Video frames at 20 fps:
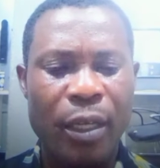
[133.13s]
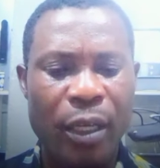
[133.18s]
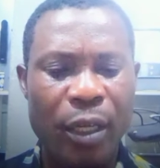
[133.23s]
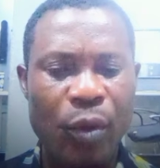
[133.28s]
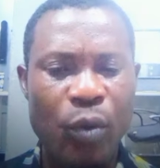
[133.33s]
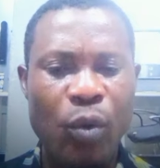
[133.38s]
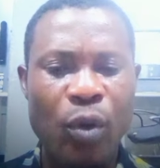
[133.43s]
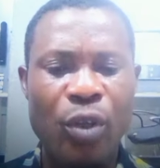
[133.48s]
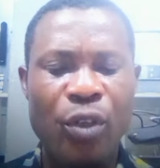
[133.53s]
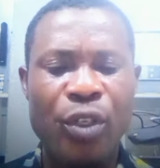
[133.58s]

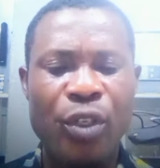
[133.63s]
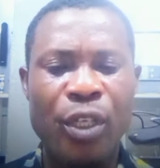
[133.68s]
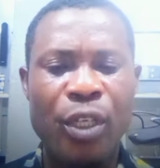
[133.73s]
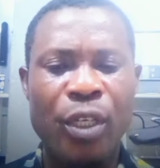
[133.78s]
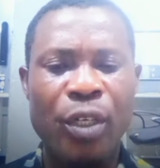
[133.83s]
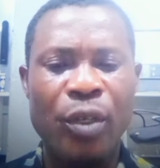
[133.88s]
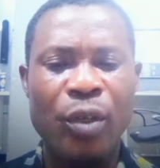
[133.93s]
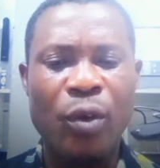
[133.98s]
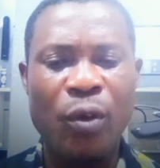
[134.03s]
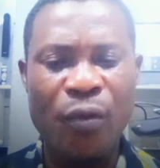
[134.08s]
he was
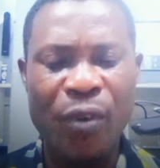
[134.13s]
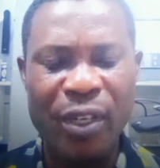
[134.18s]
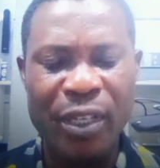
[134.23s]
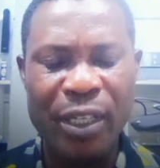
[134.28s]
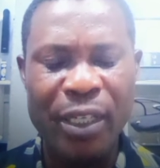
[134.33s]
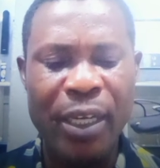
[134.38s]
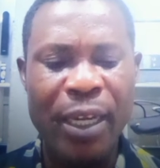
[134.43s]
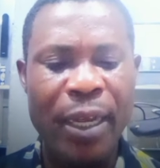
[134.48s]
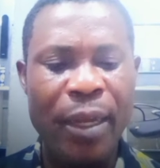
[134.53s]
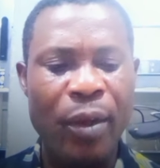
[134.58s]
the
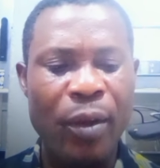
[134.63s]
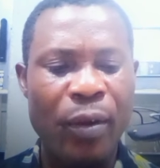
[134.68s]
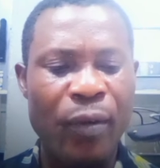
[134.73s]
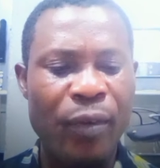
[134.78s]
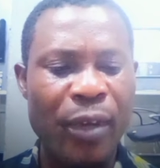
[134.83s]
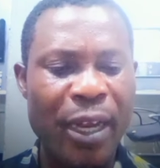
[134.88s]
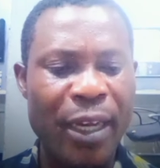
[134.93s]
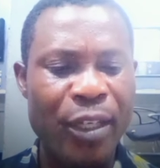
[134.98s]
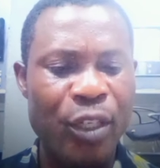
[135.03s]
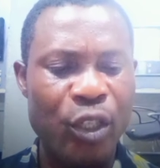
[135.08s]
overseer
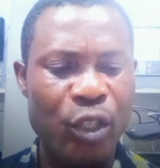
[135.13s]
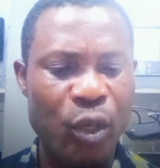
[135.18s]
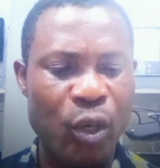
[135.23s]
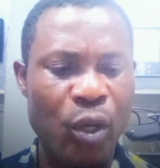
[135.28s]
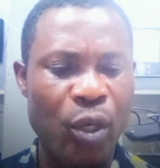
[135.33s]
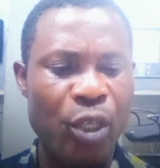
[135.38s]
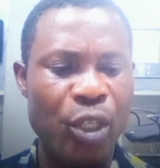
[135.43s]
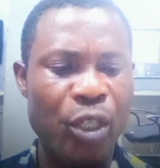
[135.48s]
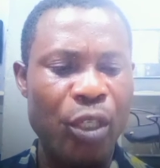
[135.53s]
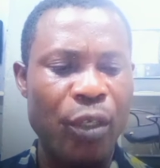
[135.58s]
of that
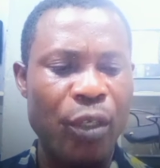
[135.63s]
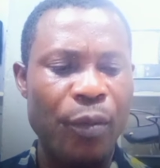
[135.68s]
church.